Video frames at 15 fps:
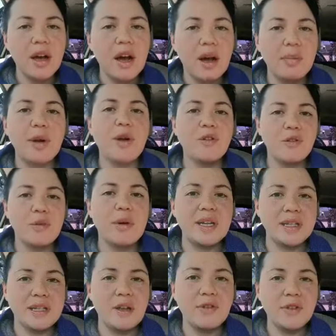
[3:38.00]
I know for
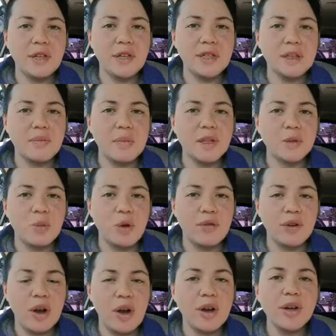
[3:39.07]
myself it is. I'm much more of
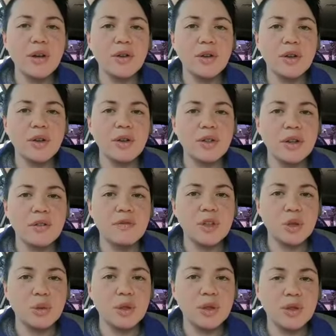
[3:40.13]
an audio learner than a
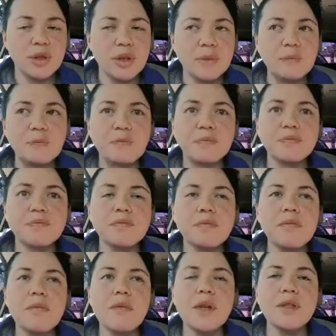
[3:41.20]
visual learner.
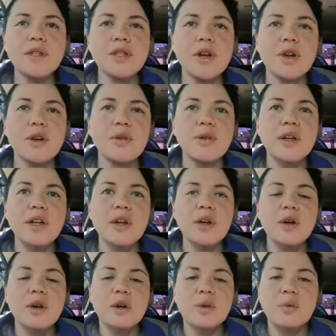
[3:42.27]
So
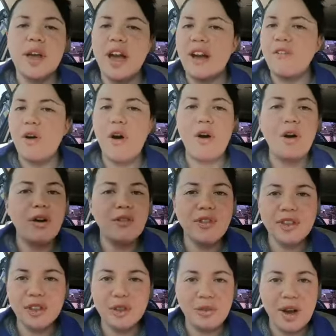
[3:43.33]
we have all
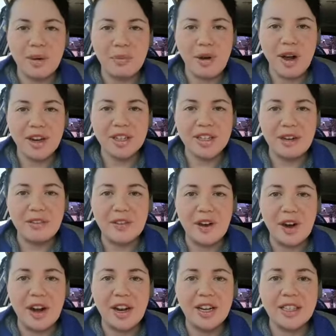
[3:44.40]
this great product out
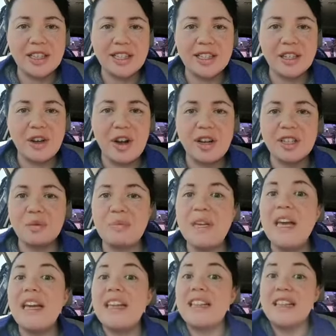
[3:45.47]
there, and it doesn't cost
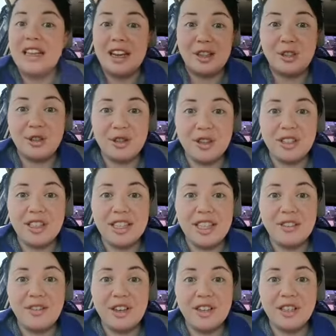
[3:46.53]
me anything extra to
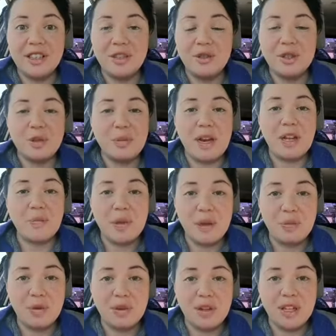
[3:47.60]
give it to as many
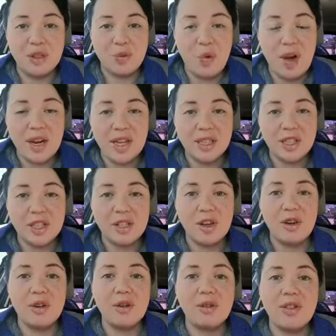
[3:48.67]
people as want it.
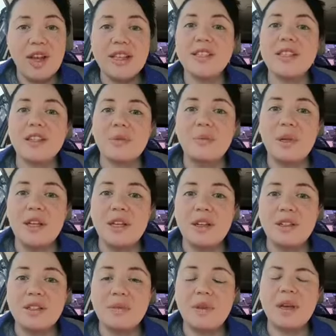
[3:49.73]
So that's going to
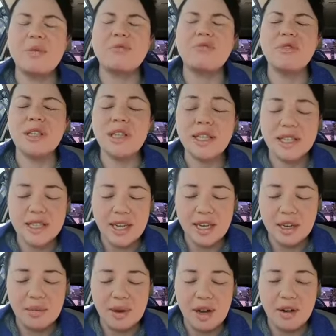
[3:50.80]
be something I'm really
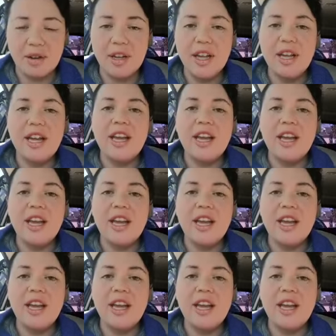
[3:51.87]
excited about.